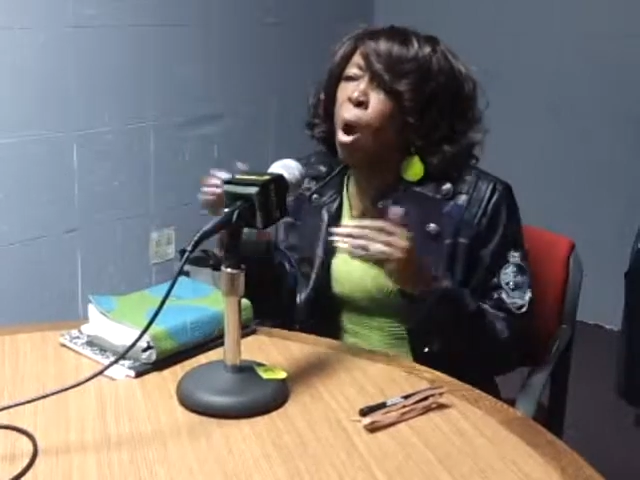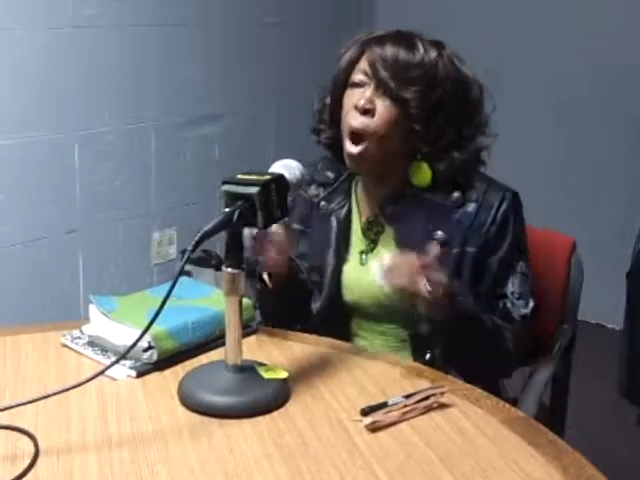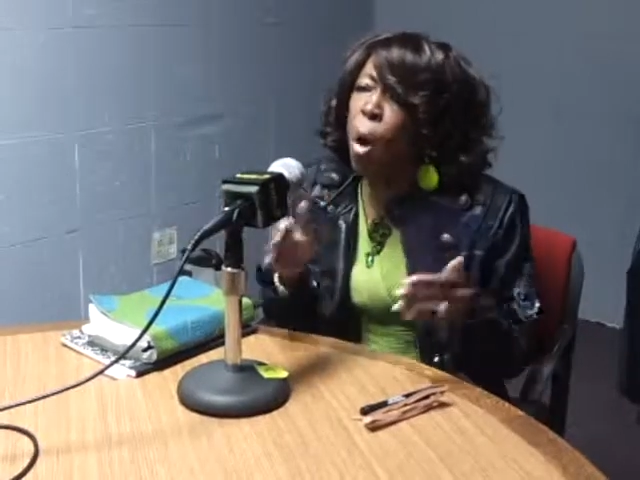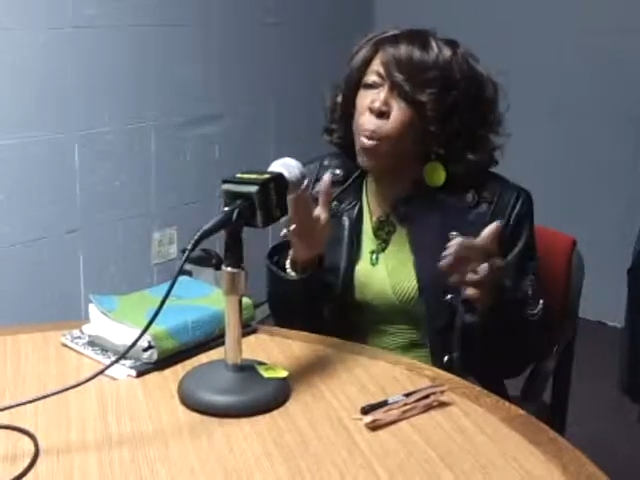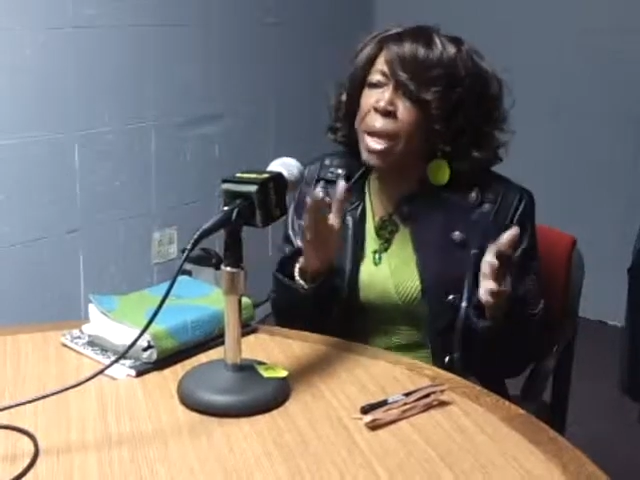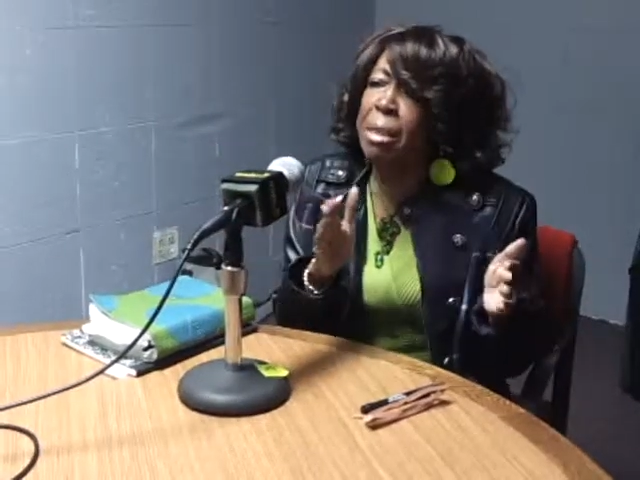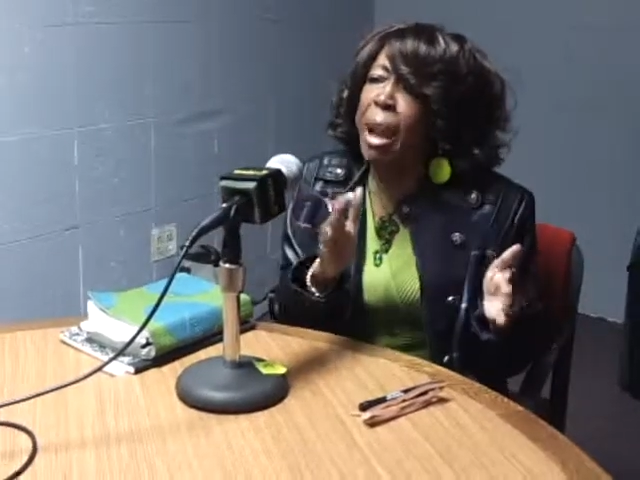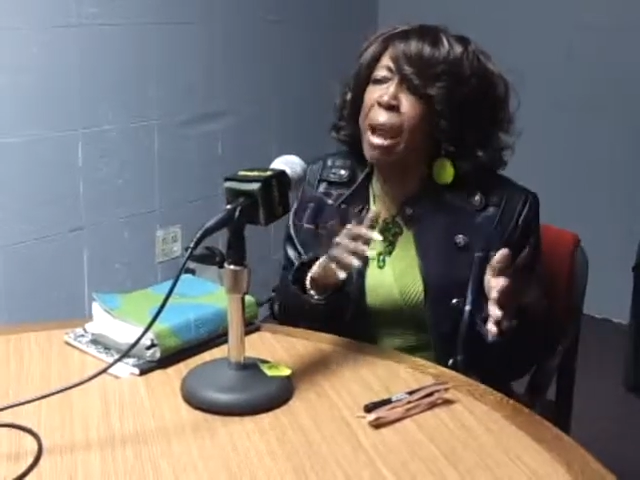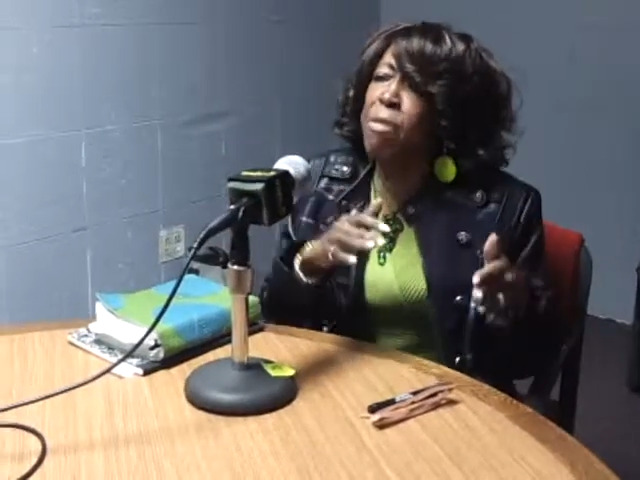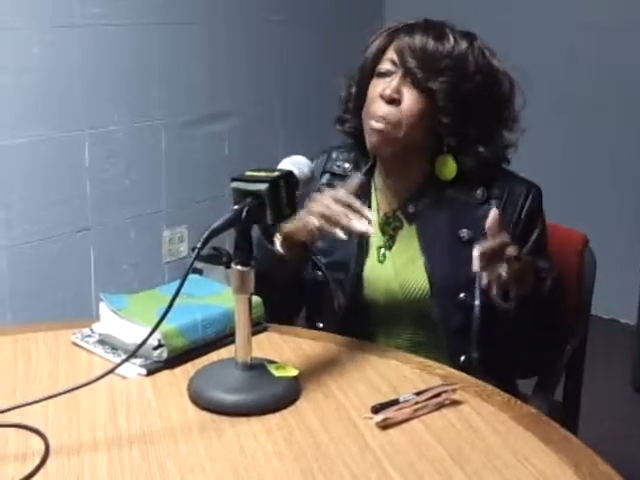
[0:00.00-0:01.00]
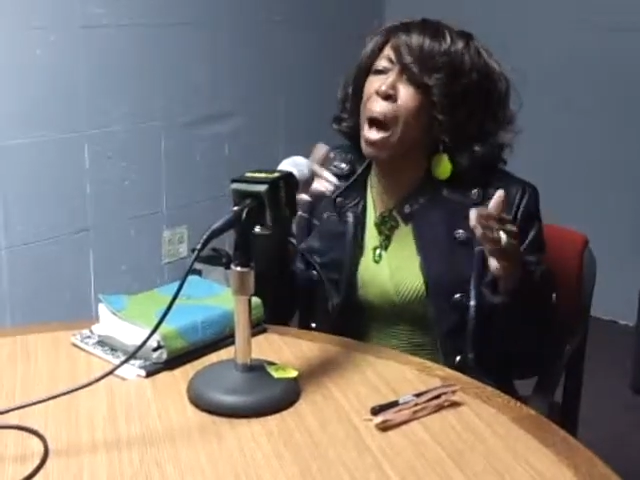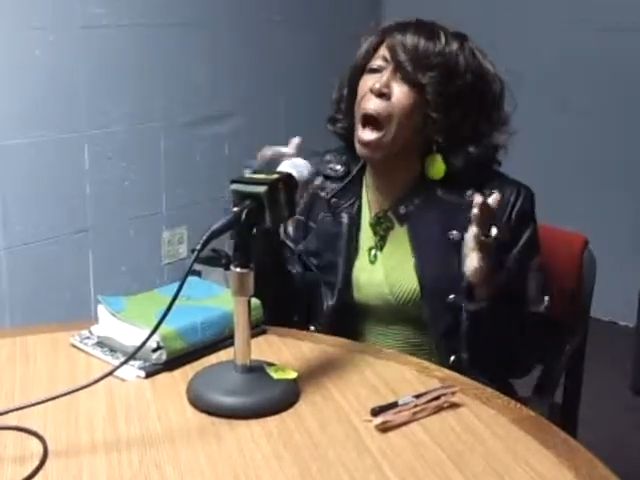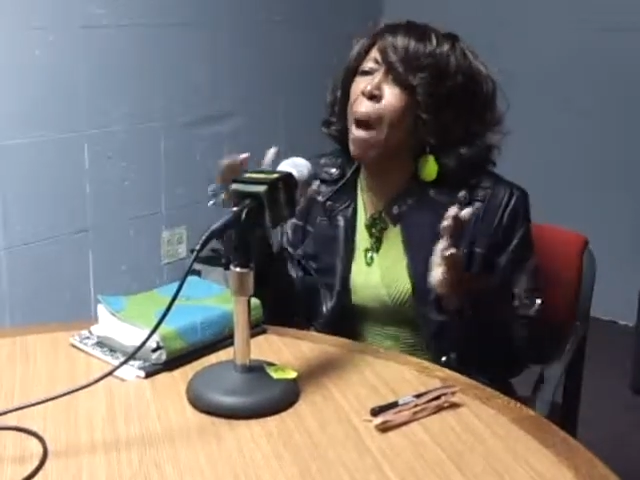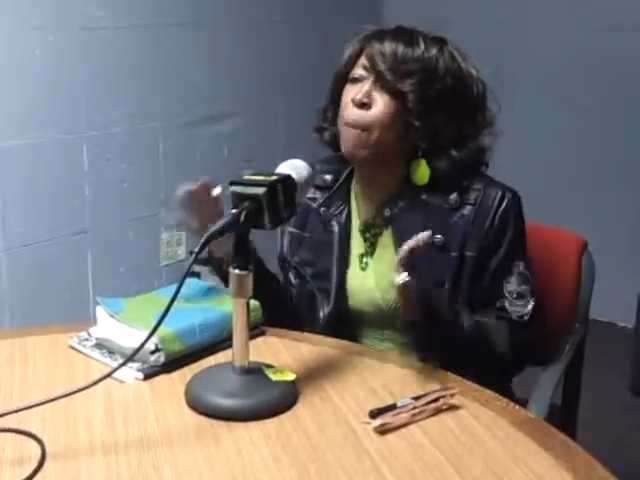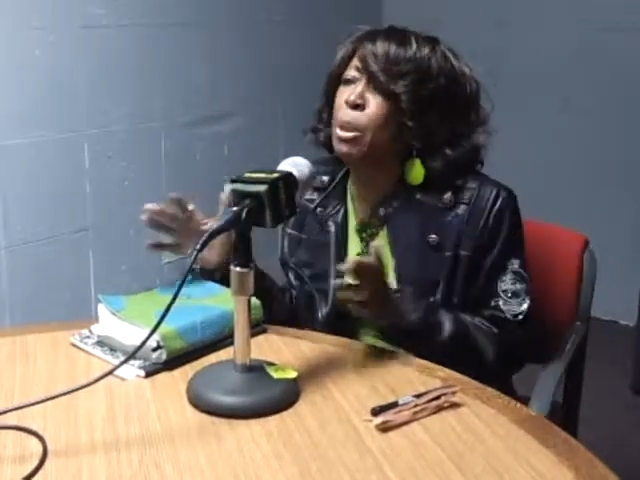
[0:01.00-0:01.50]
always gave them
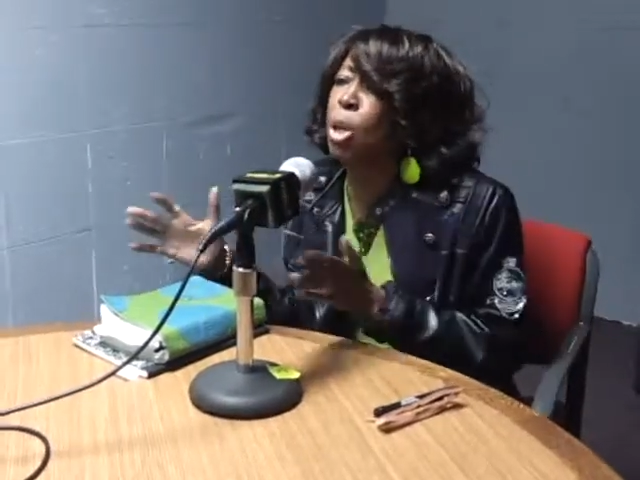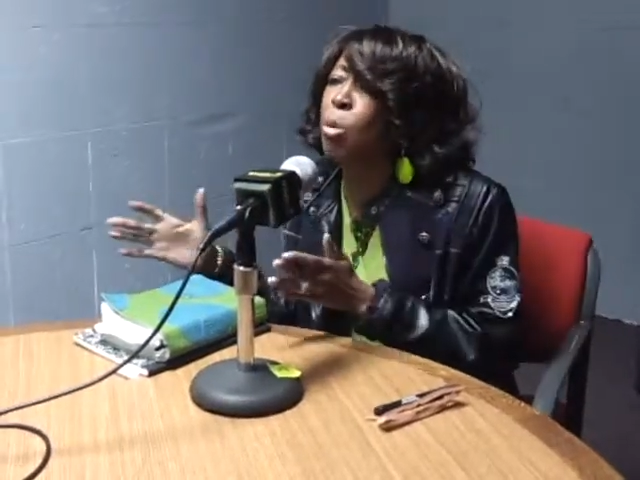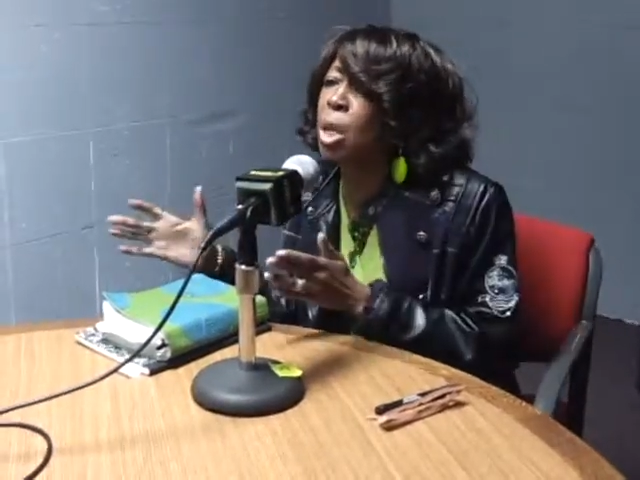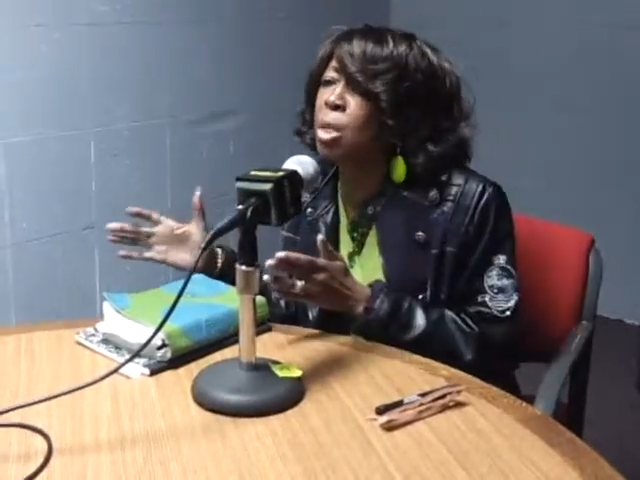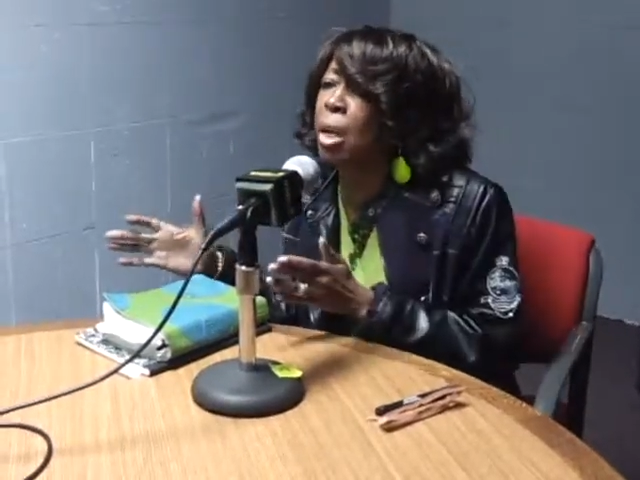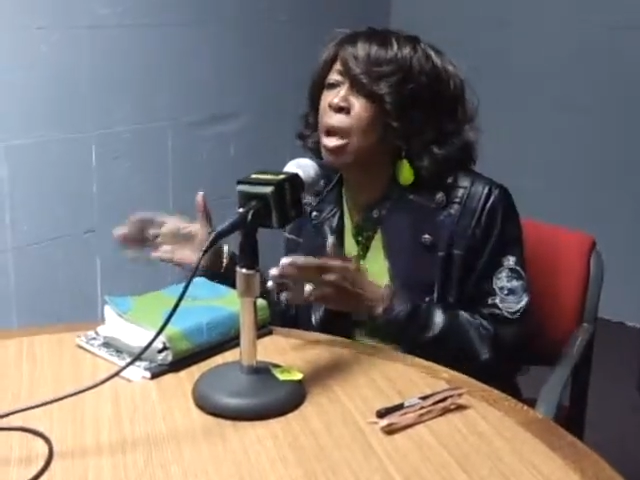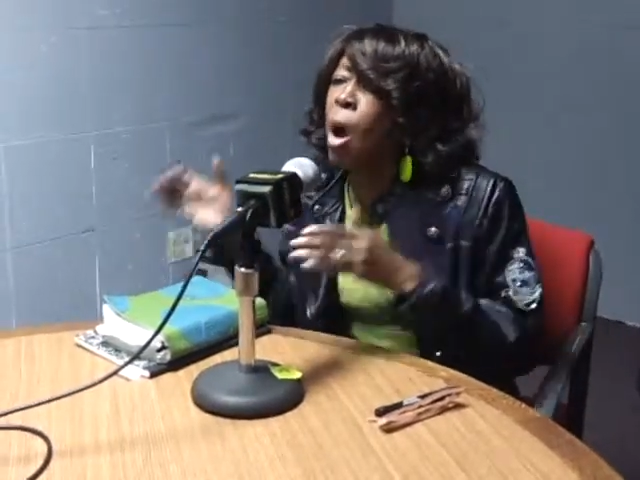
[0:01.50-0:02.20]
an opportunity,